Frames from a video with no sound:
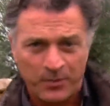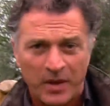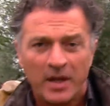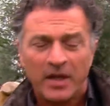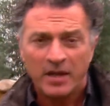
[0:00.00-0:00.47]

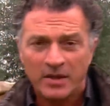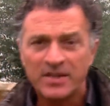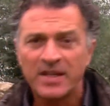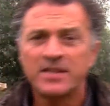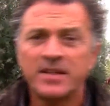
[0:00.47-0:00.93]
In the
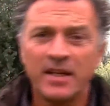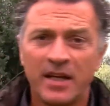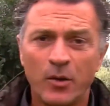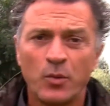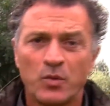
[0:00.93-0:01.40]
16th
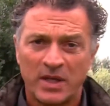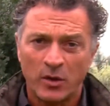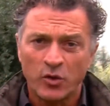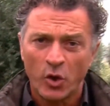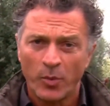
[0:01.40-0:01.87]
century,
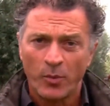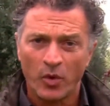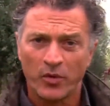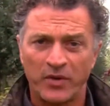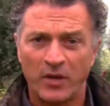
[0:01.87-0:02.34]
they were
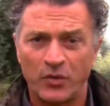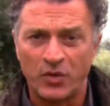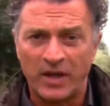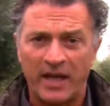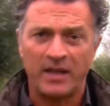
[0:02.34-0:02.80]
brought to
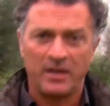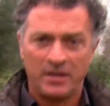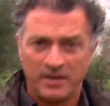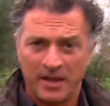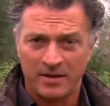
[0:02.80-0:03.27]
Holland from
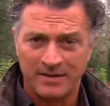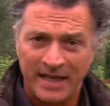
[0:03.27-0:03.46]
Turkey.